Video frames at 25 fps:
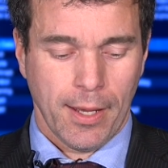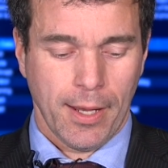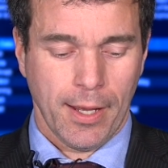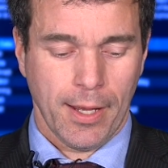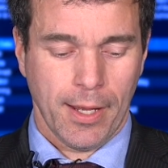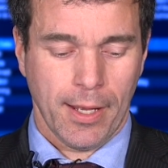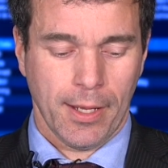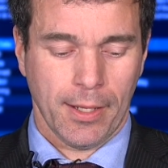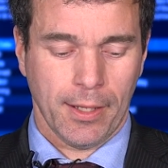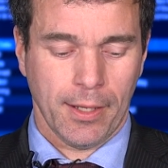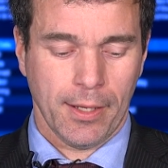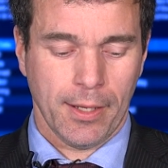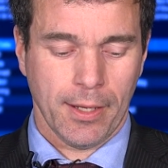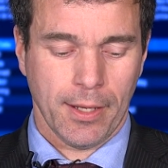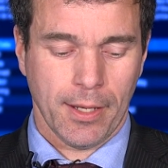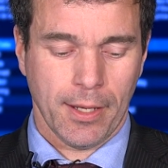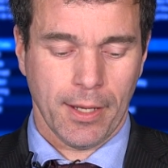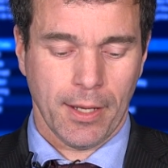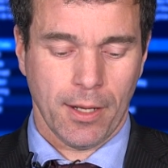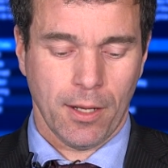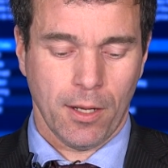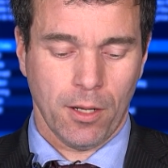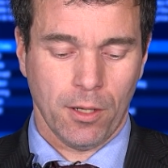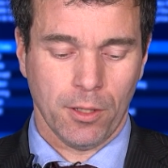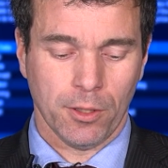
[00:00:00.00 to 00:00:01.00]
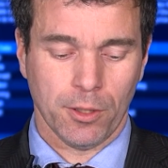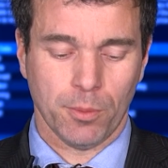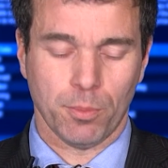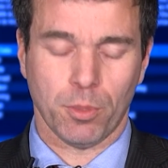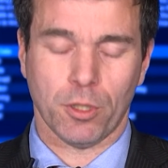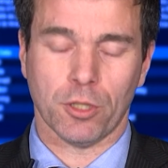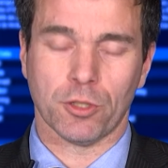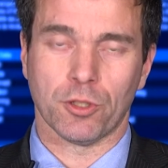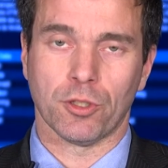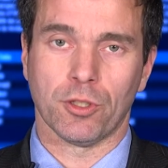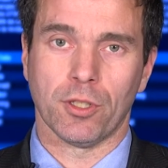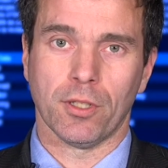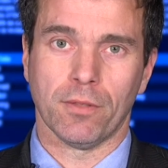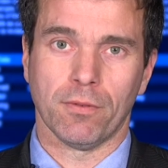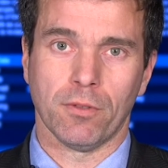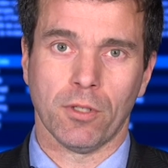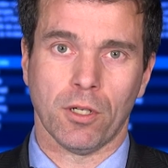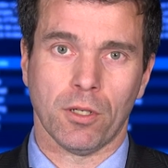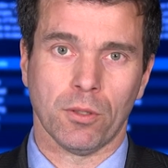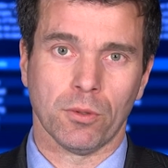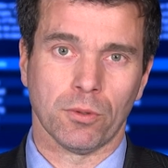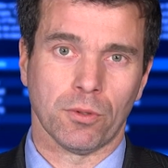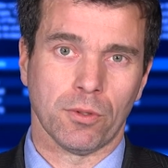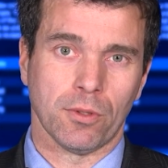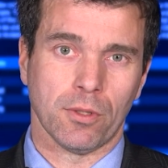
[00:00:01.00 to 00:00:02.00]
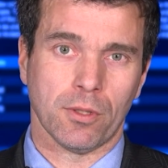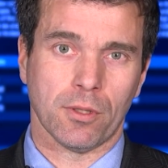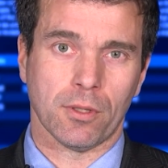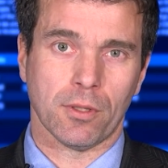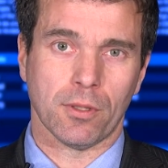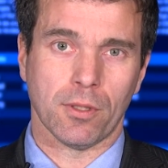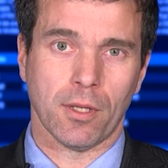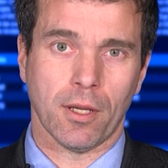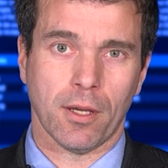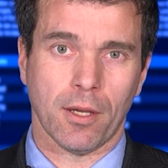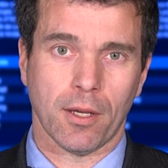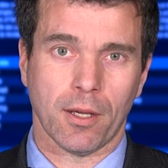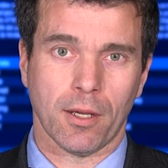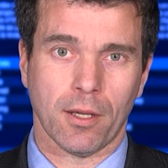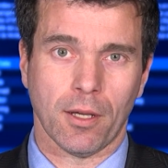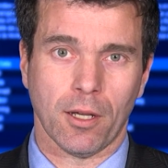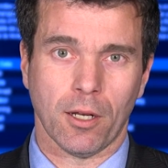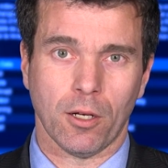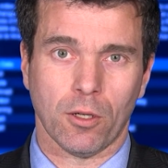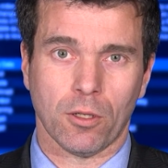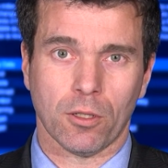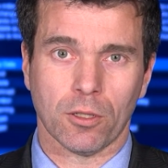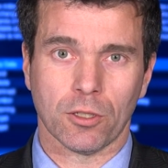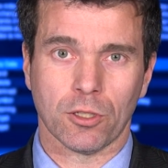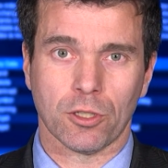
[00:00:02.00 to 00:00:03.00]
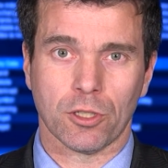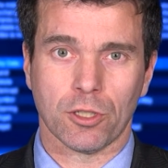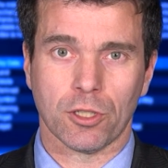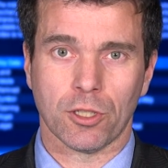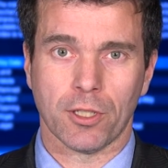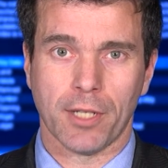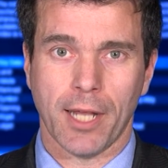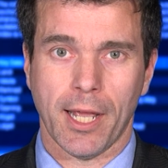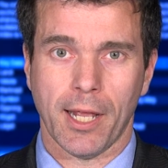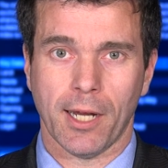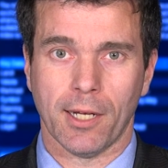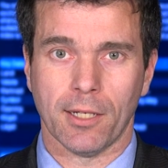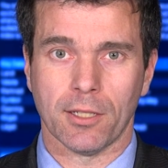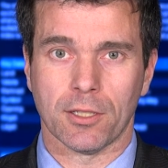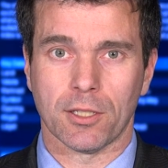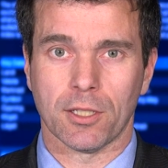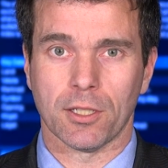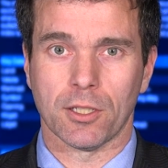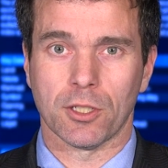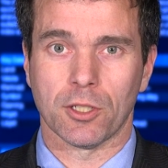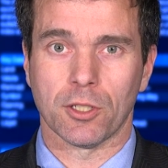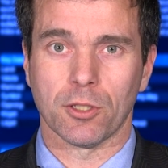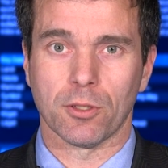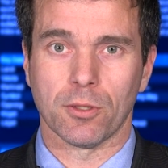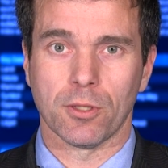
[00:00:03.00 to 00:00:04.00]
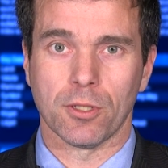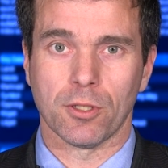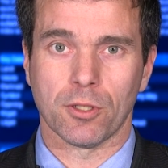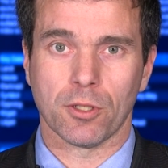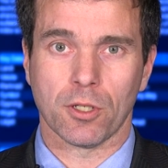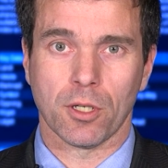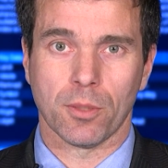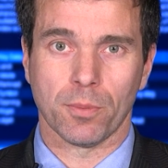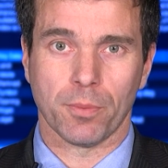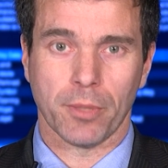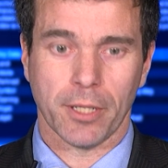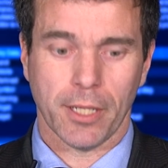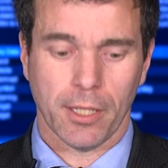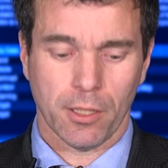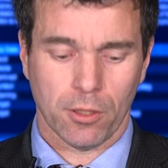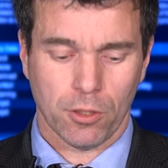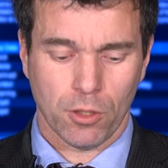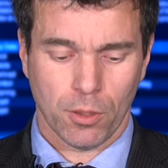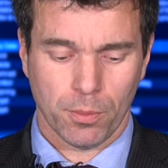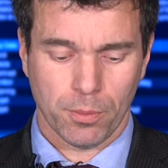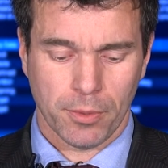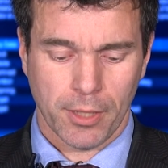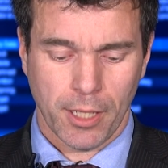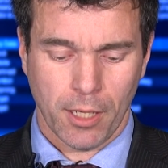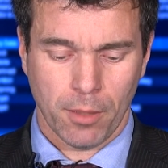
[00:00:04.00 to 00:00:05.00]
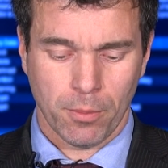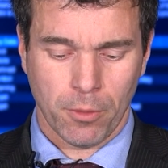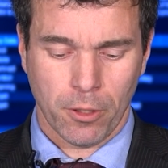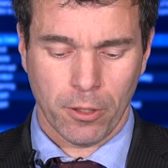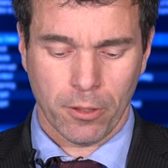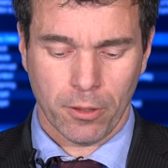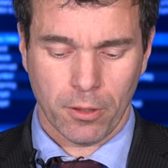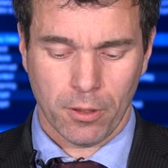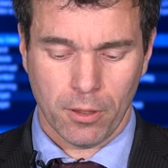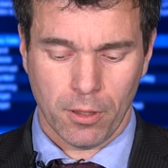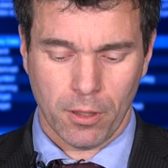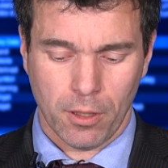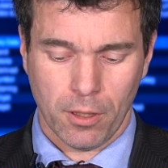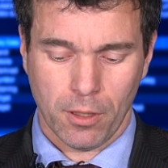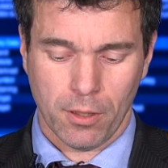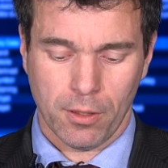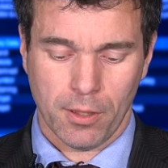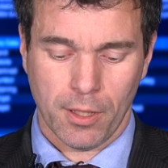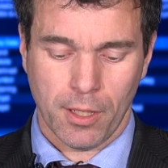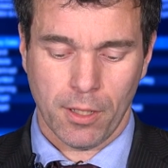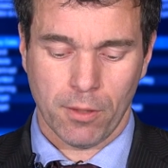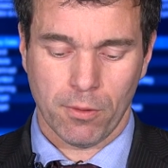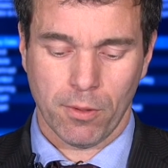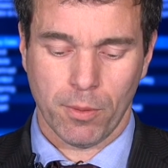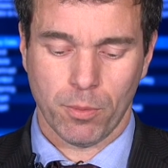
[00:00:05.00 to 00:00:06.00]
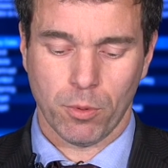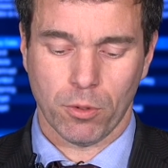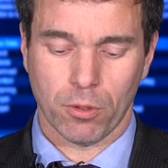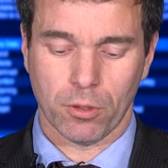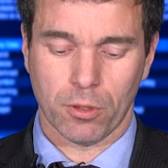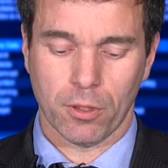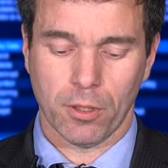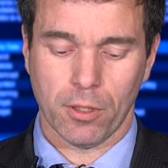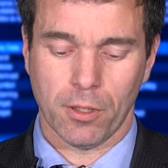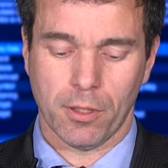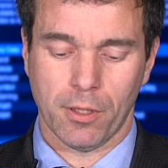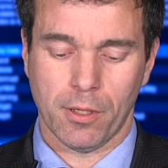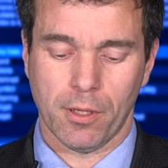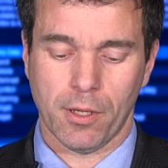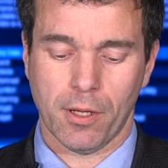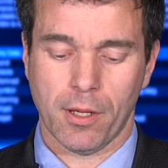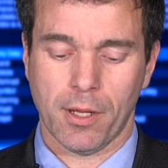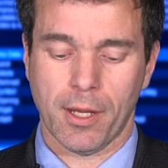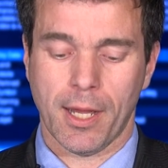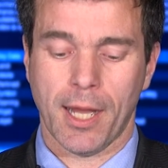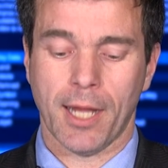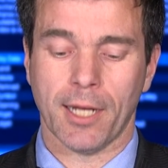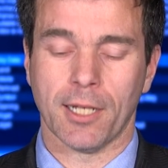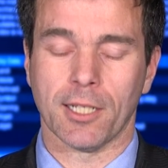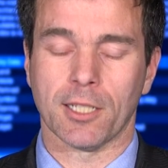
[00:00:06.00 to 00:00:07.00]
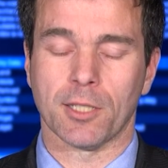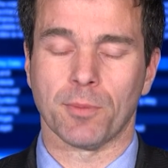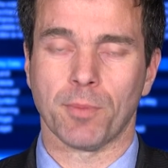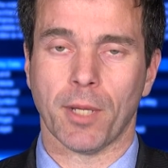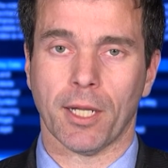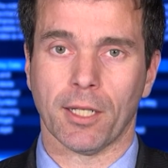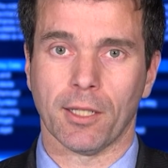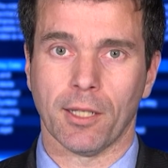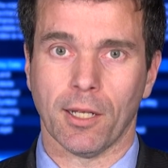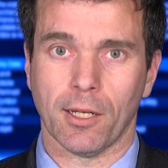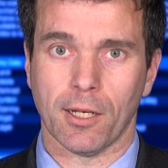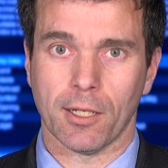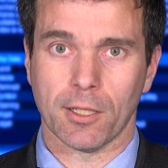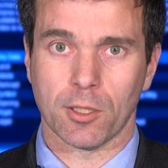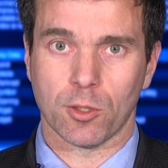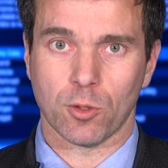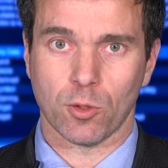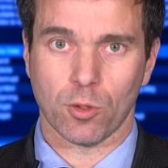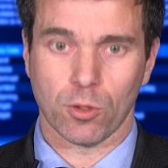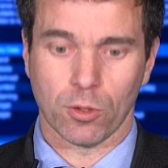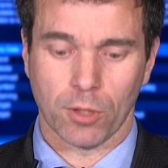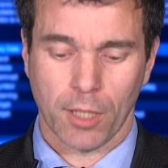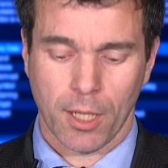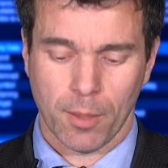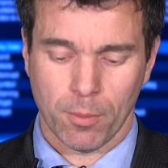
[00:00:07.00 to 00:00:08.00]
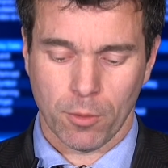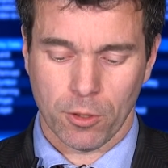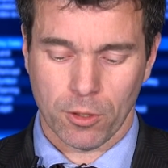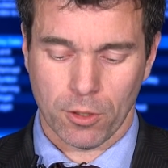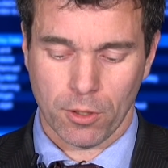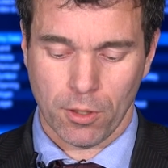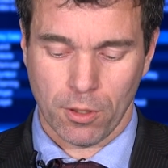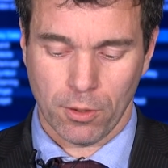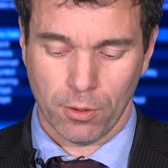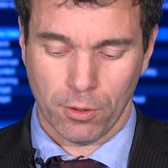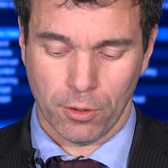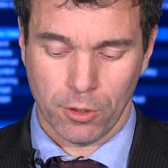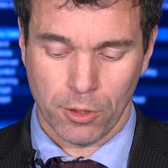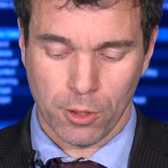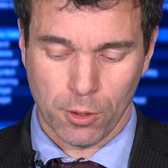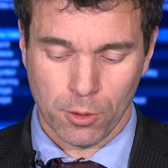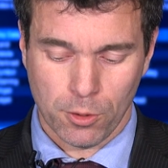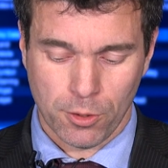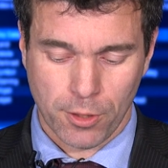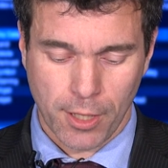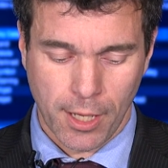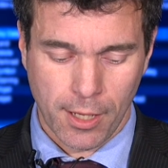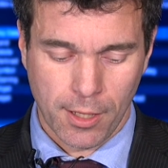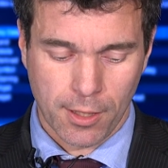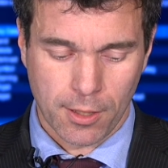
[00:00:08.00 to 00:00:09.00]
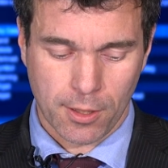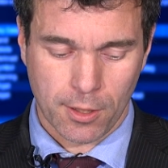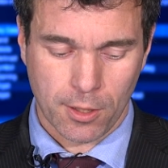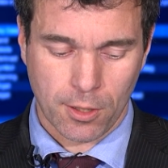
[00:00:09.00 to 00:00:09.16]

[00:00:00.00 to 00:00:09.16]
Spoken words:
And on the positive note, a large Danish insurance company, Topdanmark, they reported unexpectedly strong numbers on Tuesday.